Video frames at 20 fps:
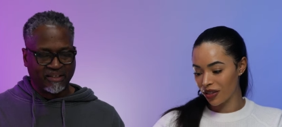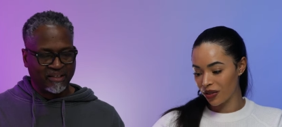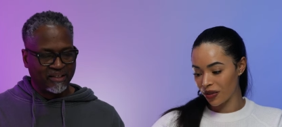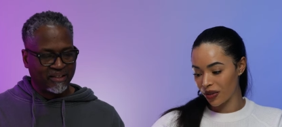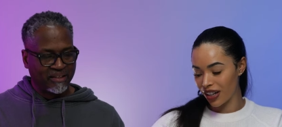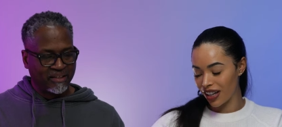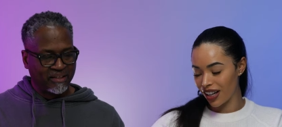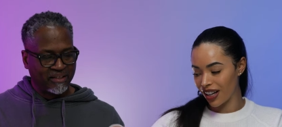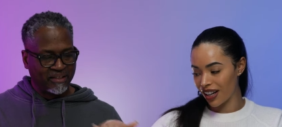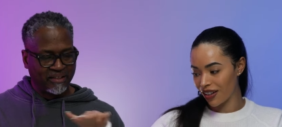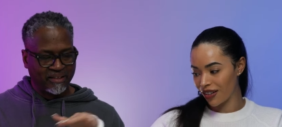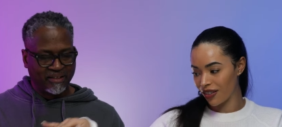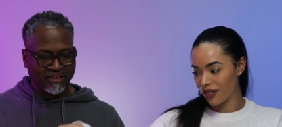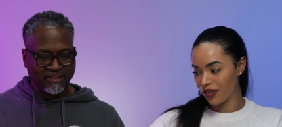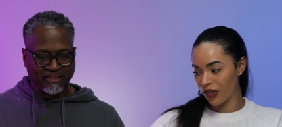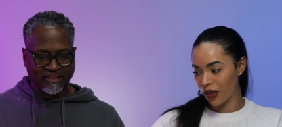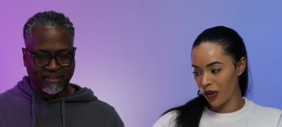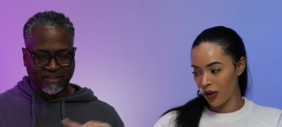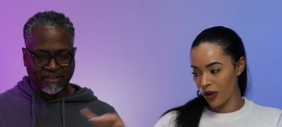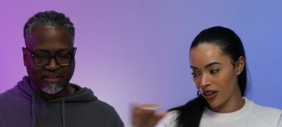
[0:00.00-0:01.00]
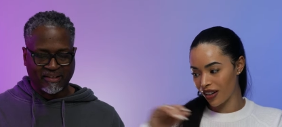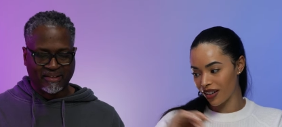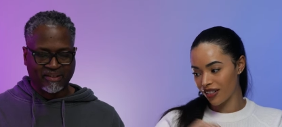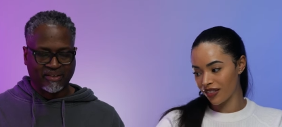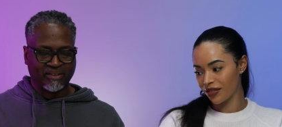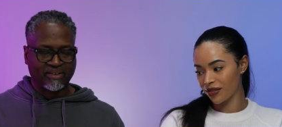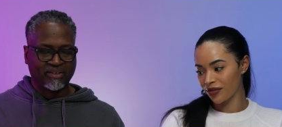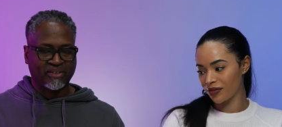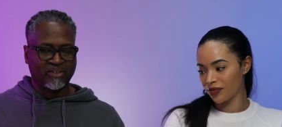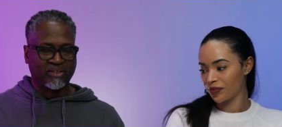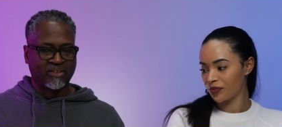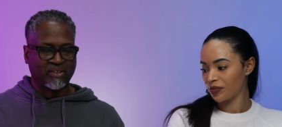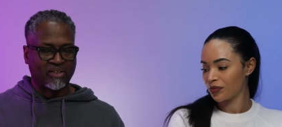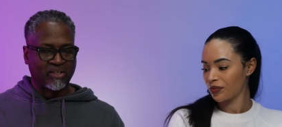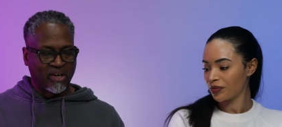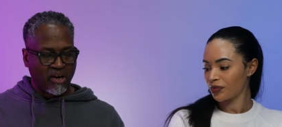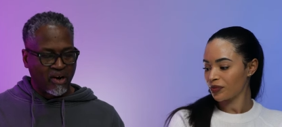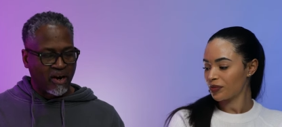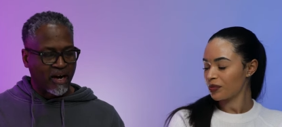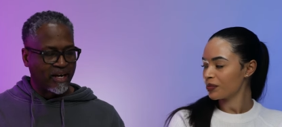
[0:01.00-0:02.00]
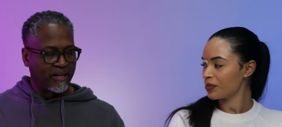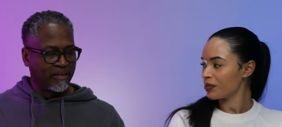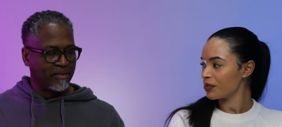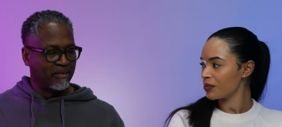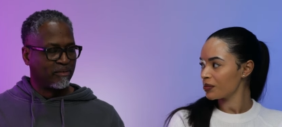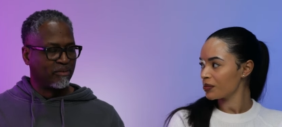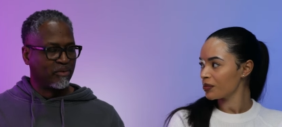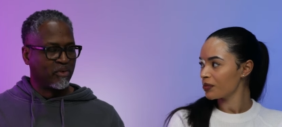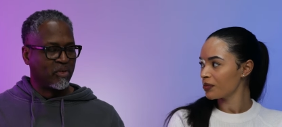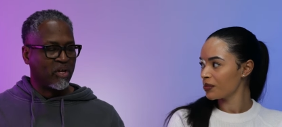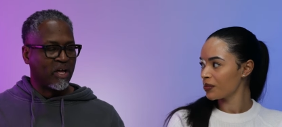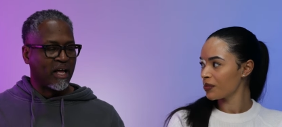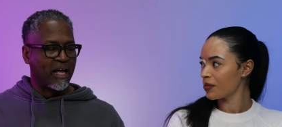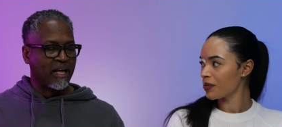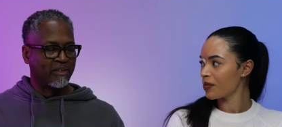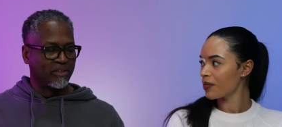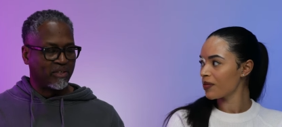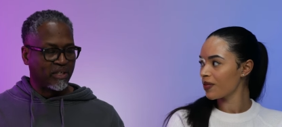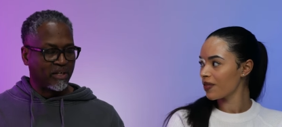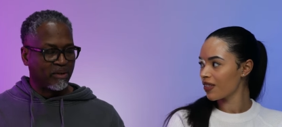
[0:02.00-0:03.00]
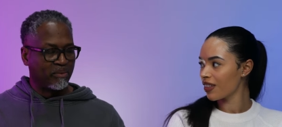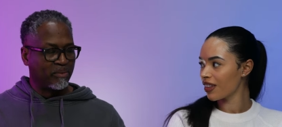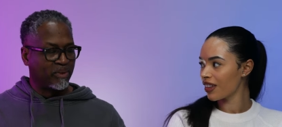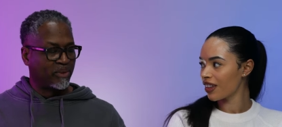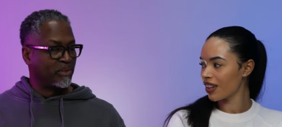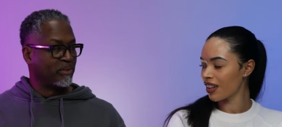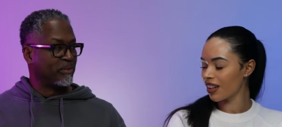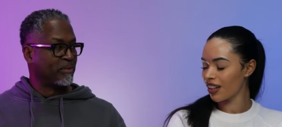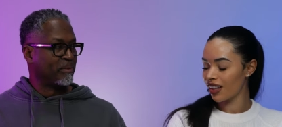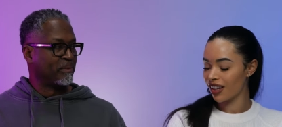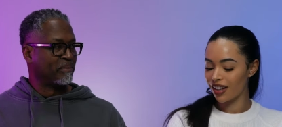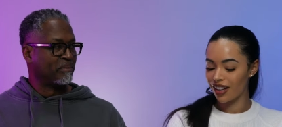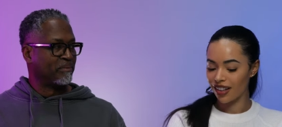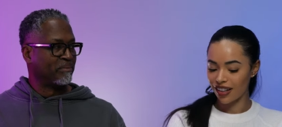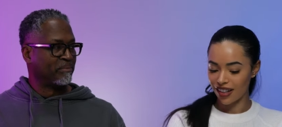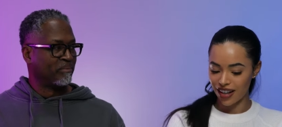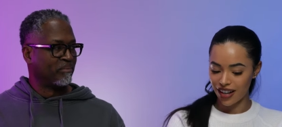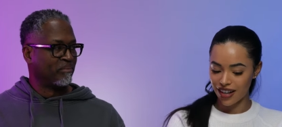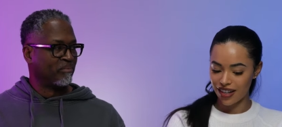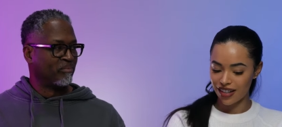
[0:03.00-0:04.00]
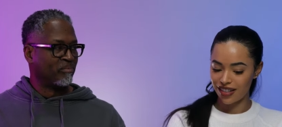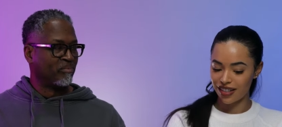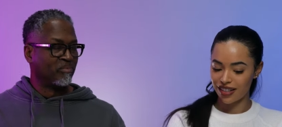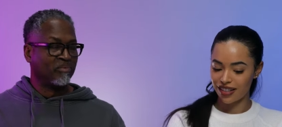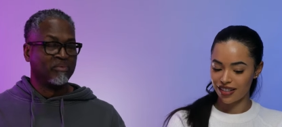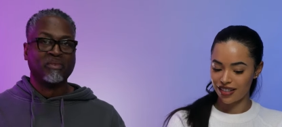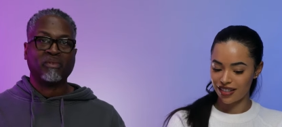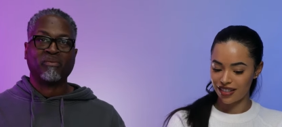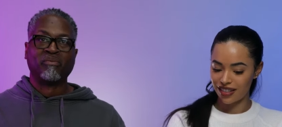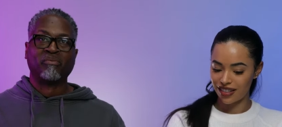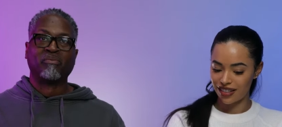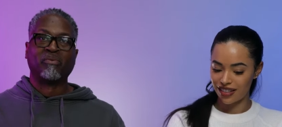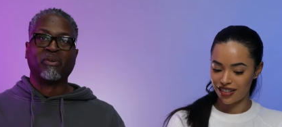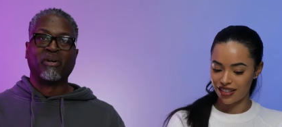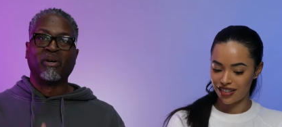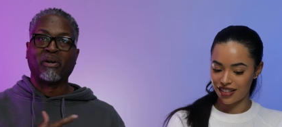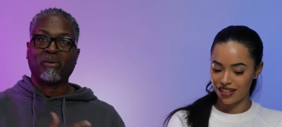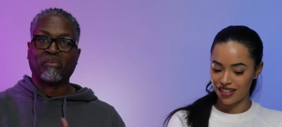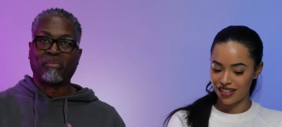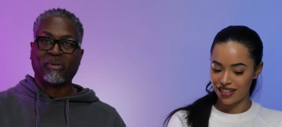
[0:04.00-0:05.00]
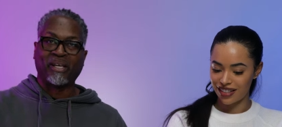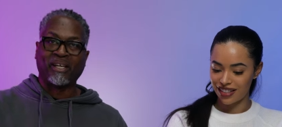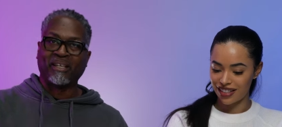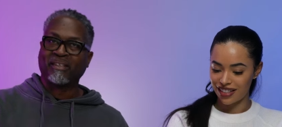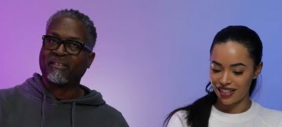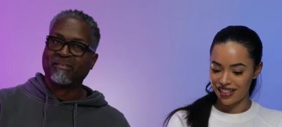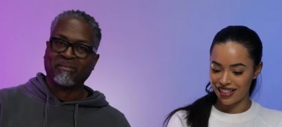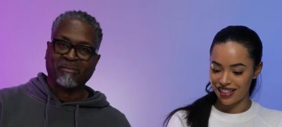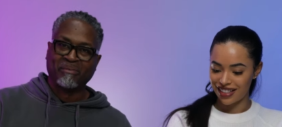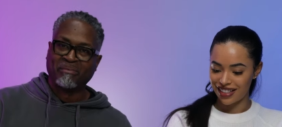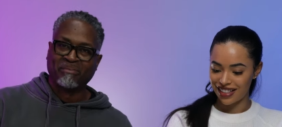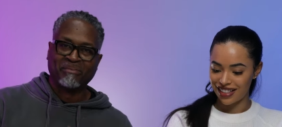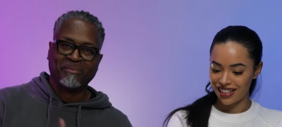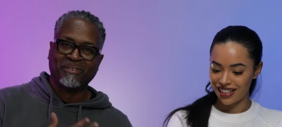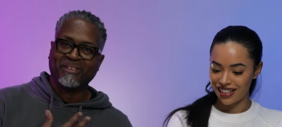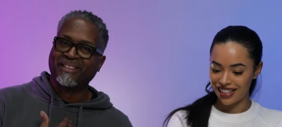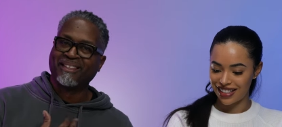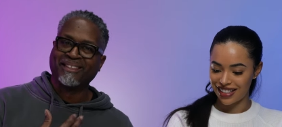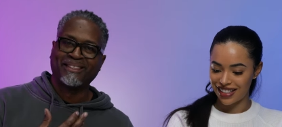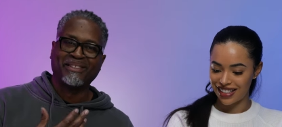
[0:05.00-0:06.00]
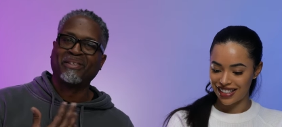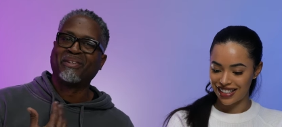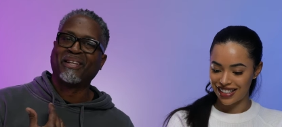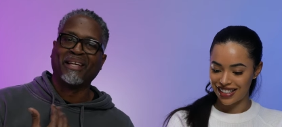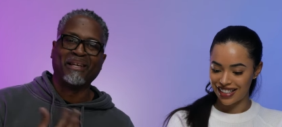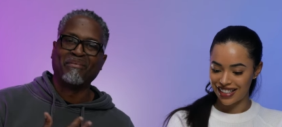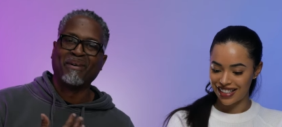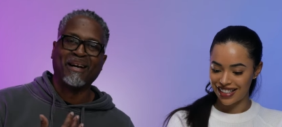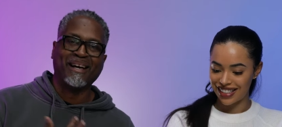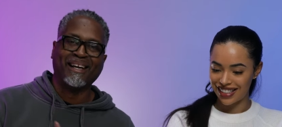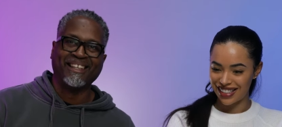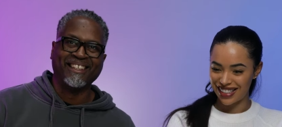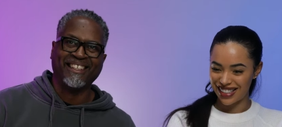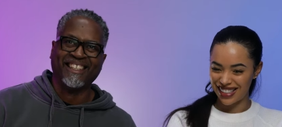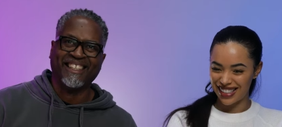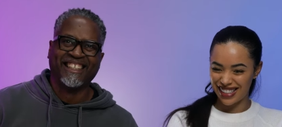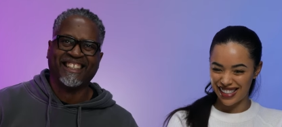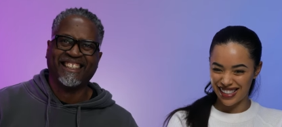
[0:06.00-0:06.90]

Speaker 1: three, four.
Speaker 2: All right. I'll settle with you. Okay. For her pick. It still ain't mine.